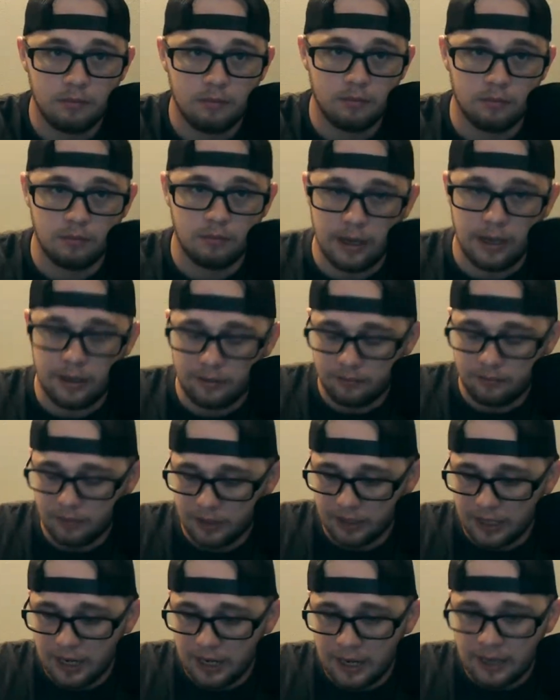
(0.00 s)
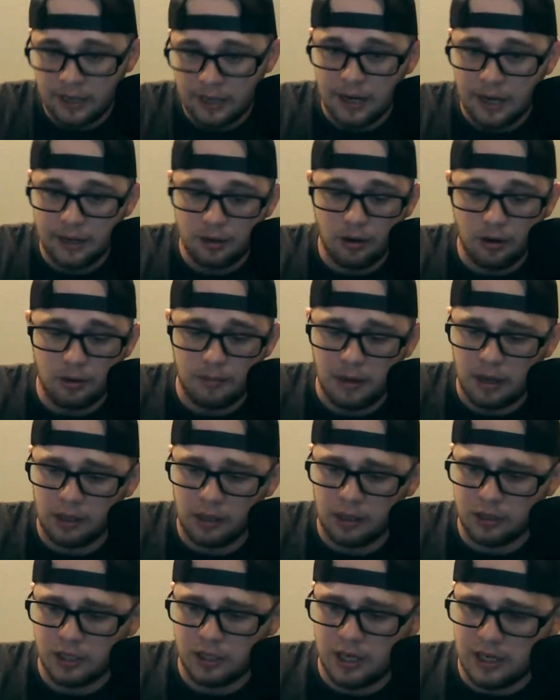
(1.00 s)
But again, I do
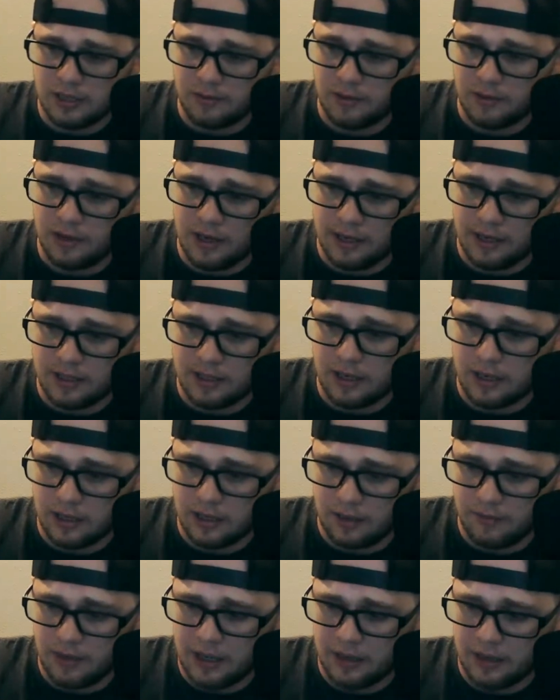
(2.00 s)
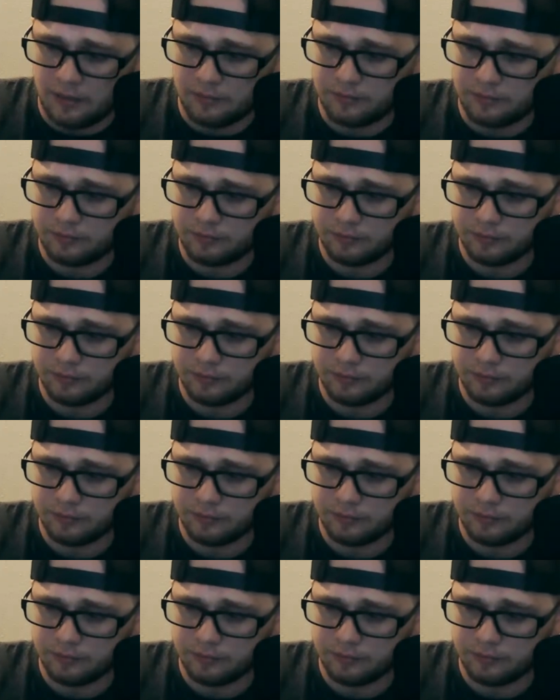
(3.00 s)
apologize for not talking about